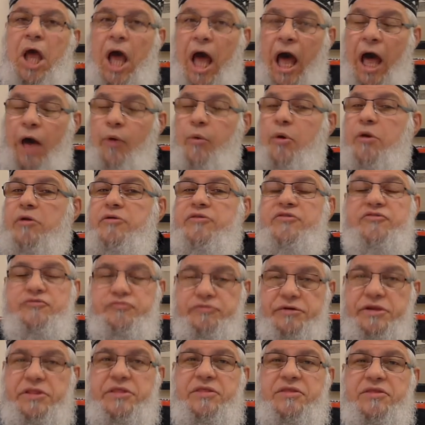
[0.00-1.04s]
Our
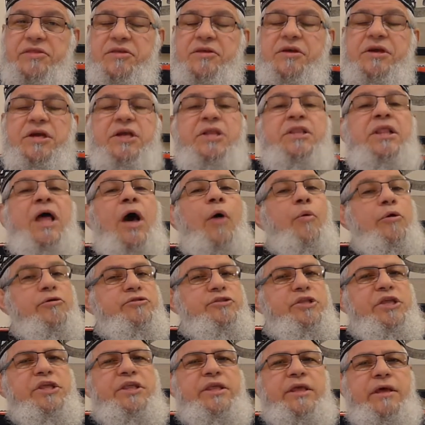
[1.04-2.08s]
strength in our
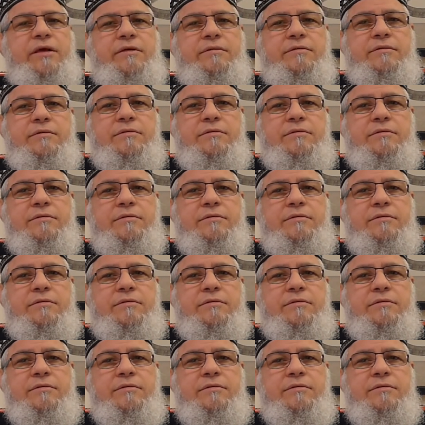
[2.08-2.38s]
niyyah.